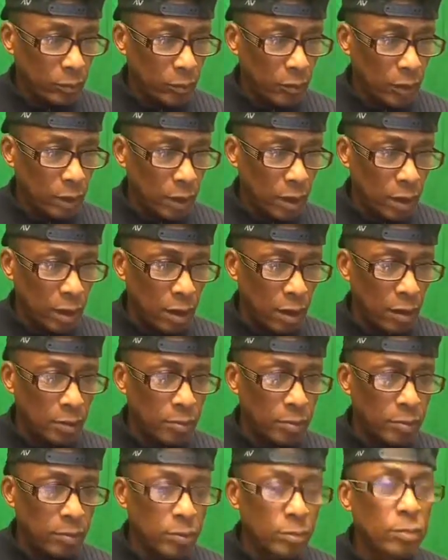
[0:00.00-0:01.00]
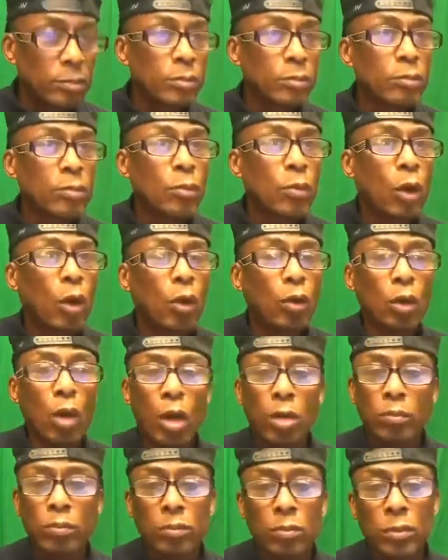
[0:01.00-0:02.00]
Hold
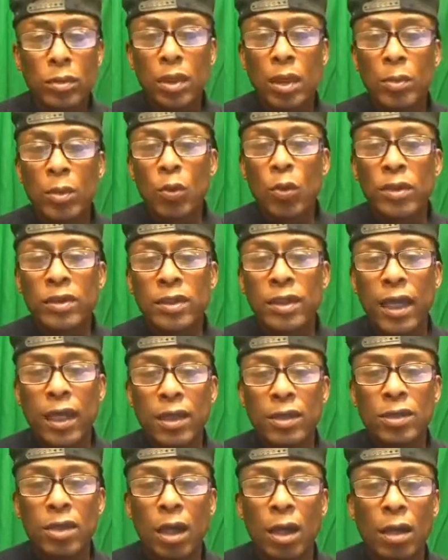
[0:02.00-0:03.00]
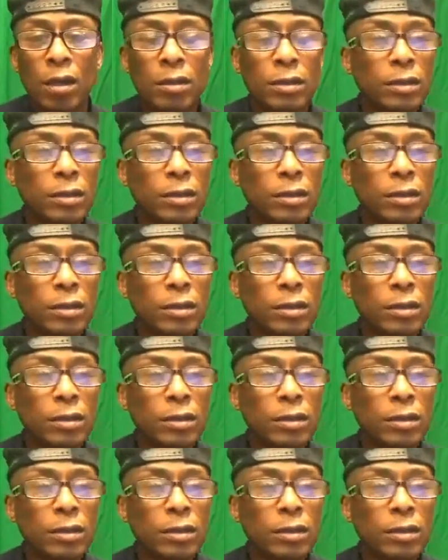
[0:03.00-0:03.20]
on. Give me 1 second, y'all.